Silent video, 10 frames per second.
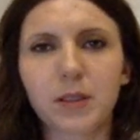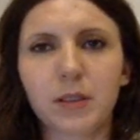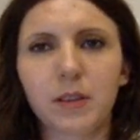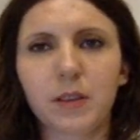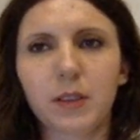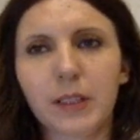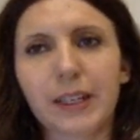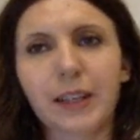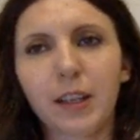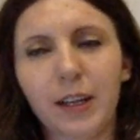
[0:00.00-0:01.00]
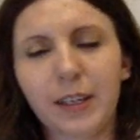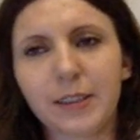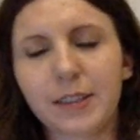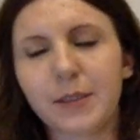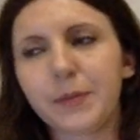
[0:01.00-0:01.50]
the
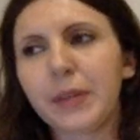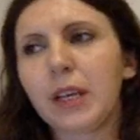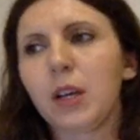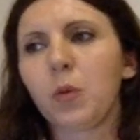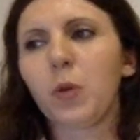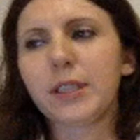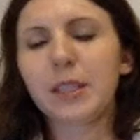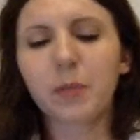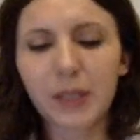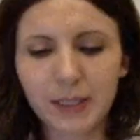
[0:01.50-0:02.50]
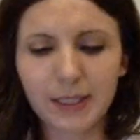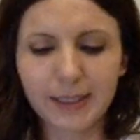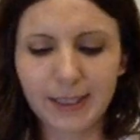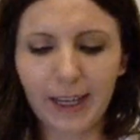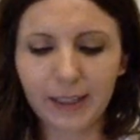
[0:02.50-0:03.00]
client. What it means
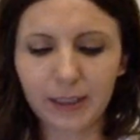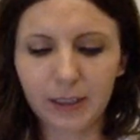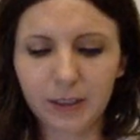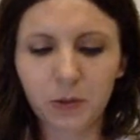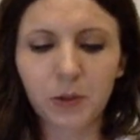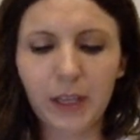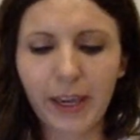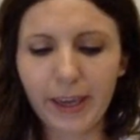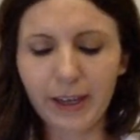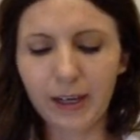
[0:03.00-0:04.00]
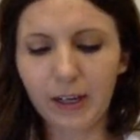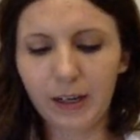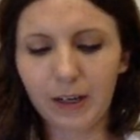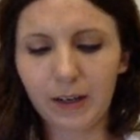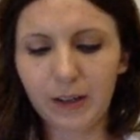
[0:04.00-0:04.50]
exactly. Today,
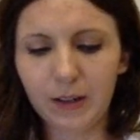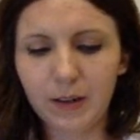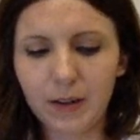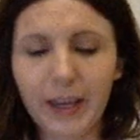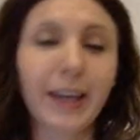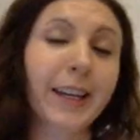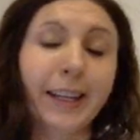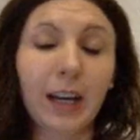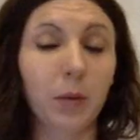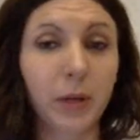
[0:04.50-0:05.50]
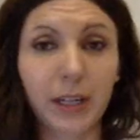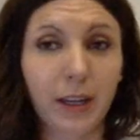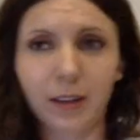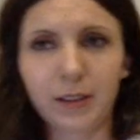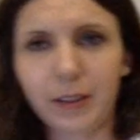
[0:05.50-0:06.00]
any
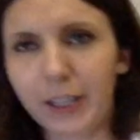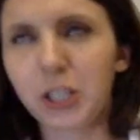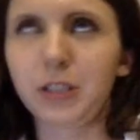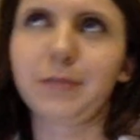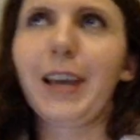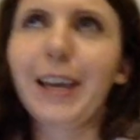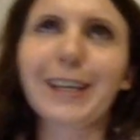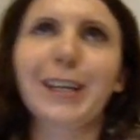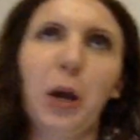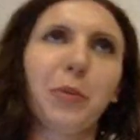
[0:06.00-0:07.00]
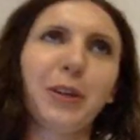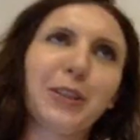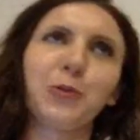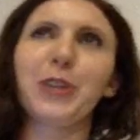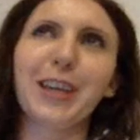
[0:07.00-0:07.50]
company
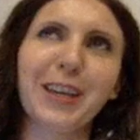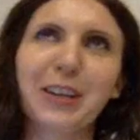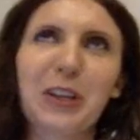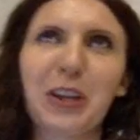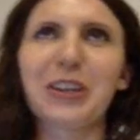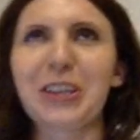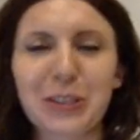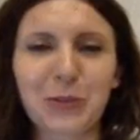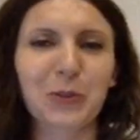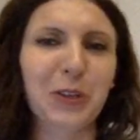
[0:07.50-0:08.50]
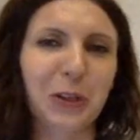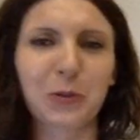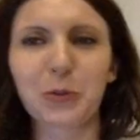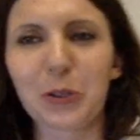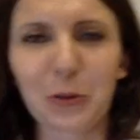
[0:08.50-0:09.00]
today and yesterday
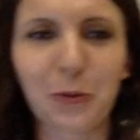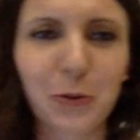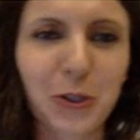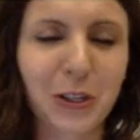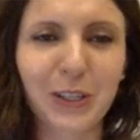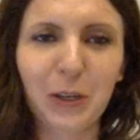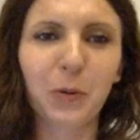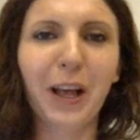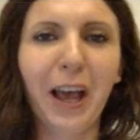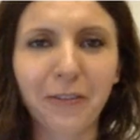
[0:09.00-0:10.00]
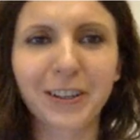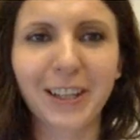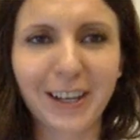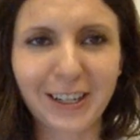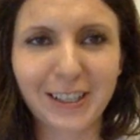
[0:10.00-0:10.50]
and in the future, they will have
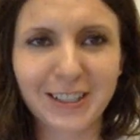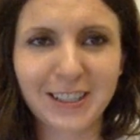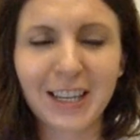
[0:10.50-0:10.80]
clients.